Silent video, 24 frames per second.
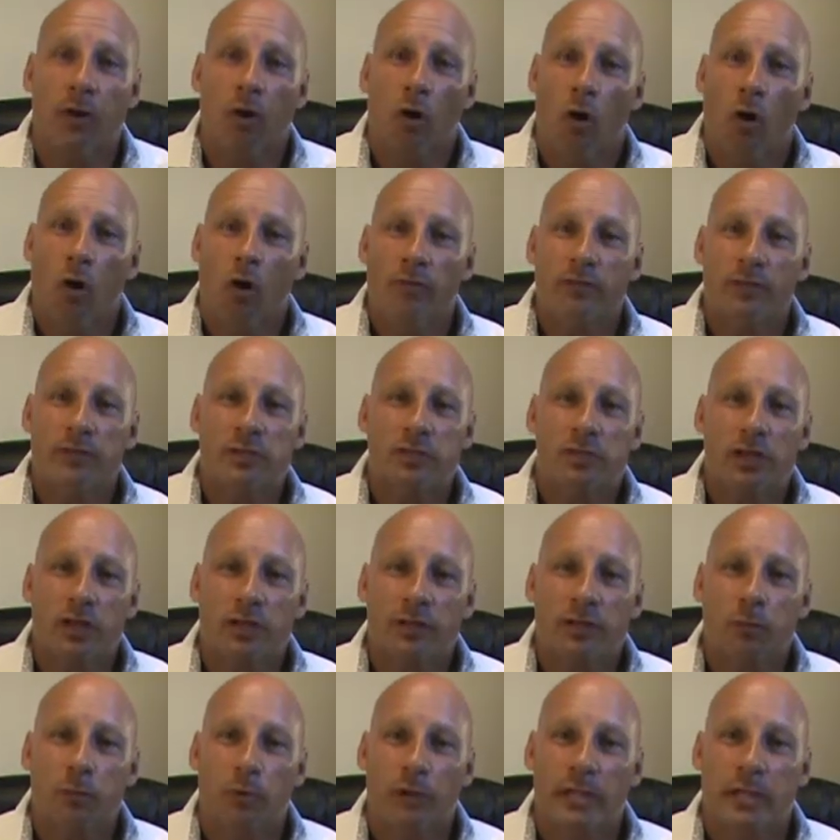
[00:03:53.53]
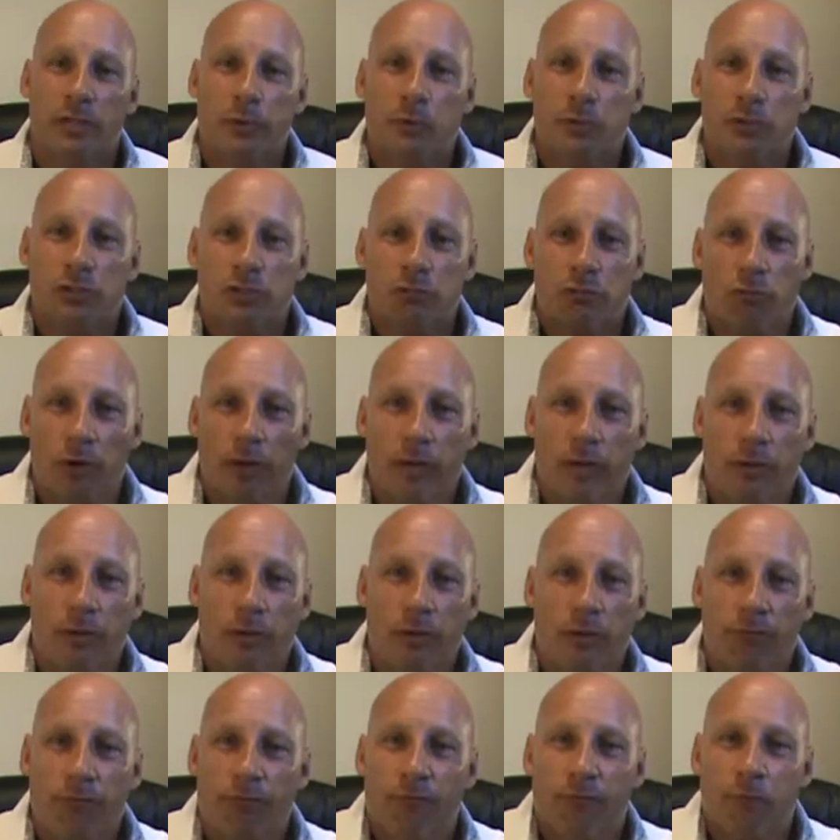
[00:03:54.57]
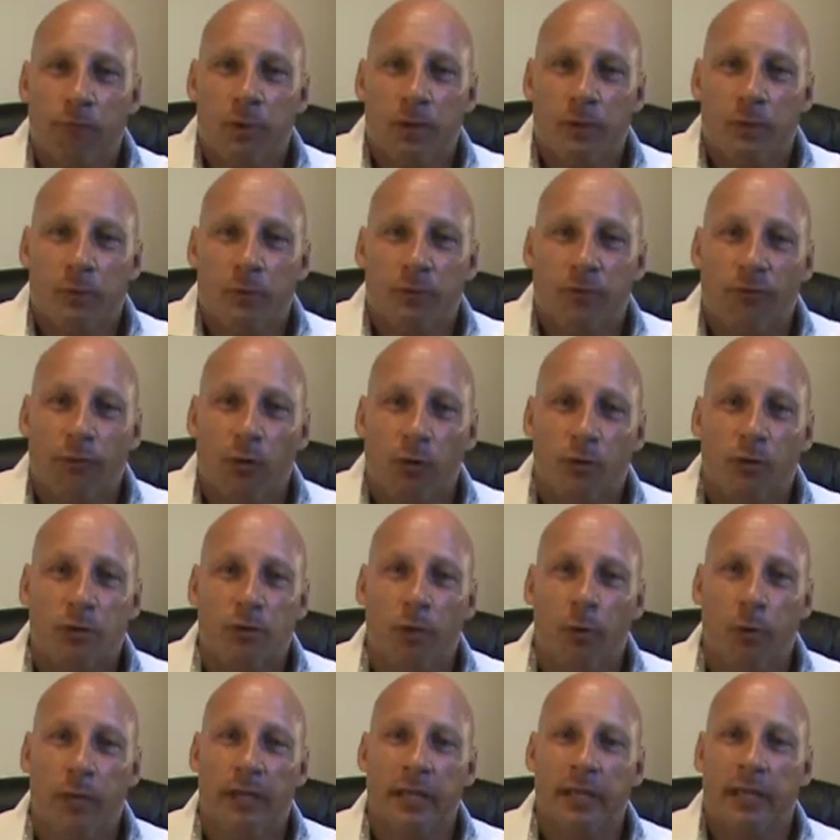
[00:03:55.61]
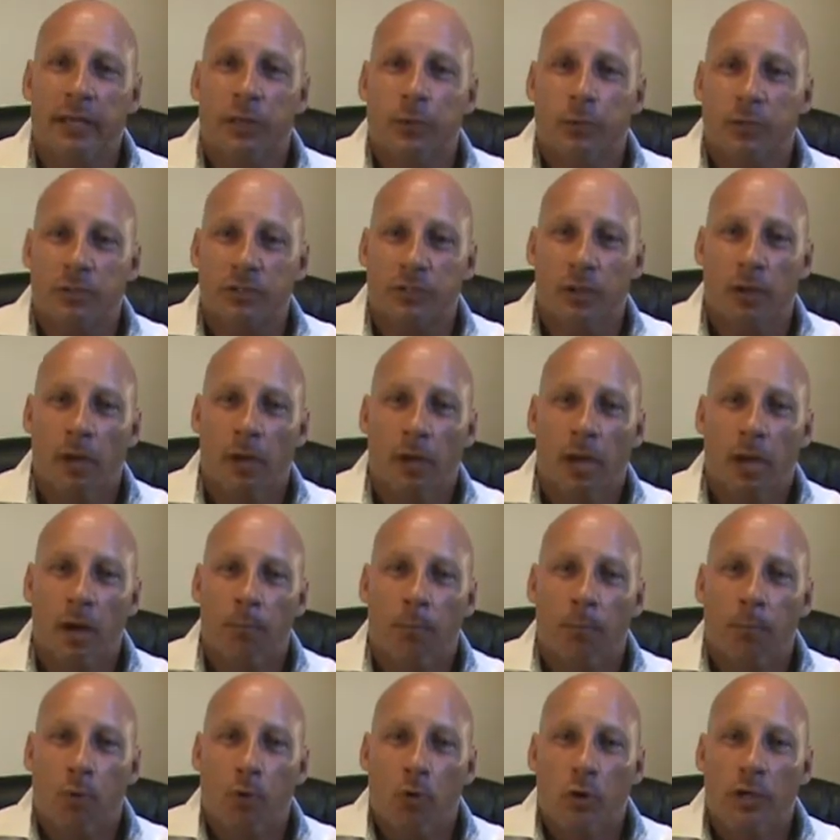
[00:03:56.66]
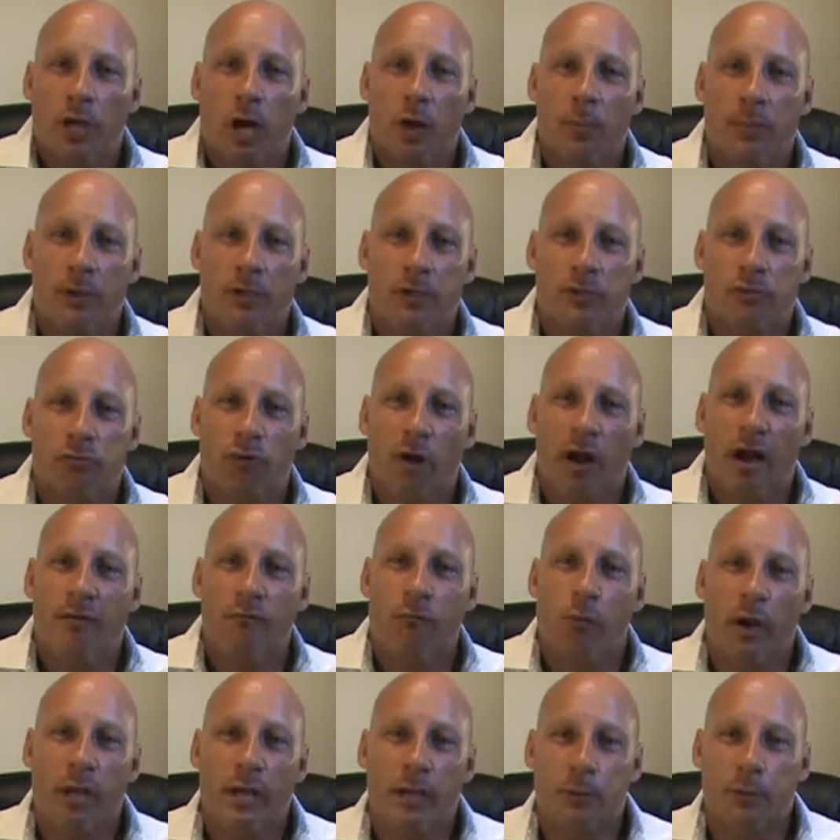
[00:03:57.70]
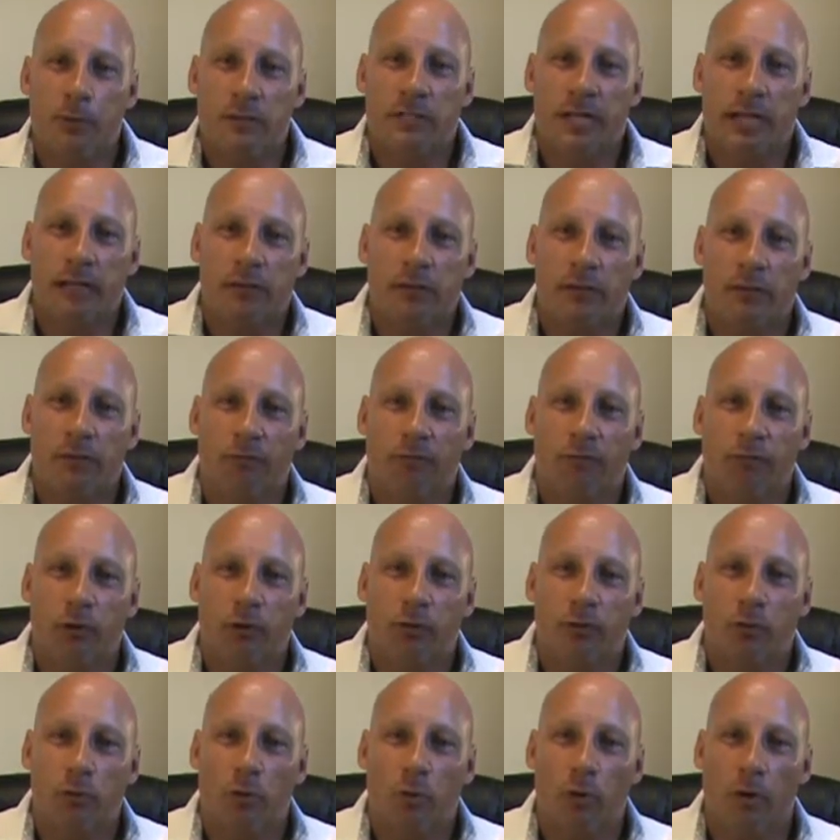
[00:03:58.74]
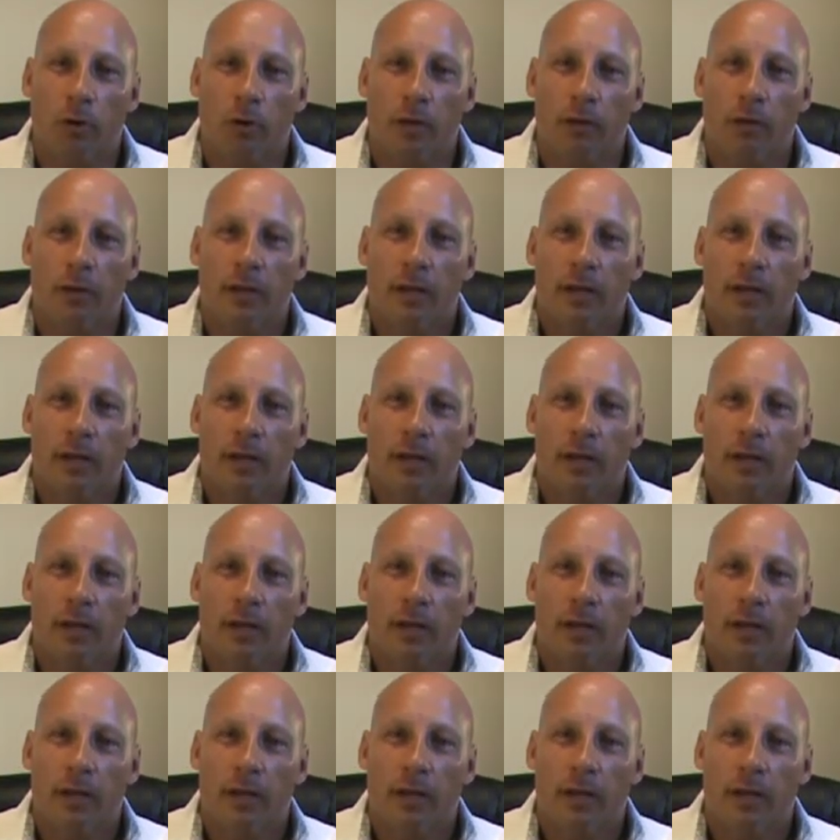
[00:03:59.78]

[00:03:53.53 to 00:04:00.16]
All of a sudden, when he was first doing it, he was pulling up in his driveway and he was getting to the front door.